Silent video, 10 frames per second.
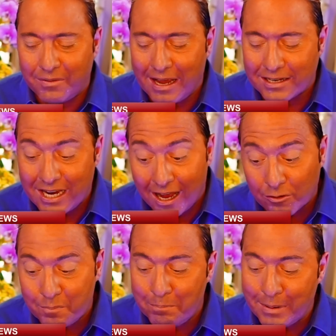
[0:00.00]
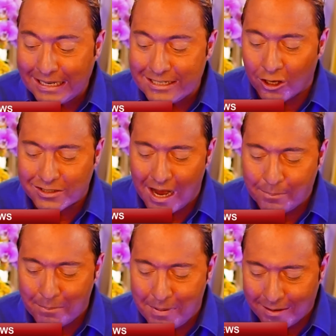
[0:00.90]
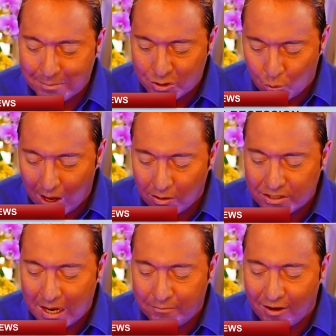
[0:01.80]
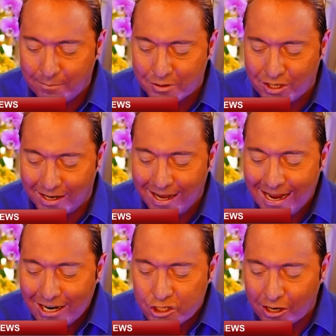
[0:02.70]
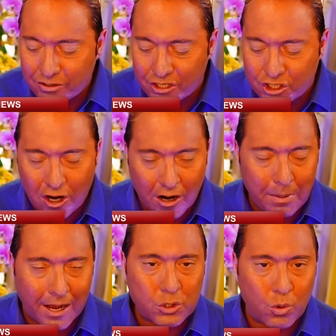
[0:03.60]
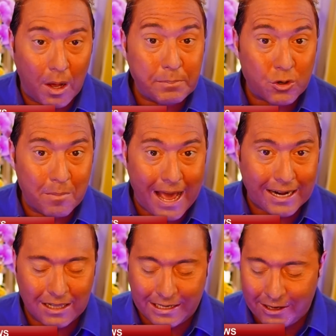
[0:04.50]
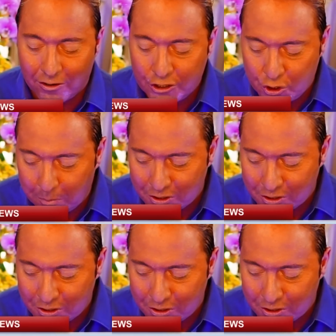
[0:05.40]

CVS Health beat on top and bottom as well, is up 5%. Shares of Starbucks were up dramatically, nearly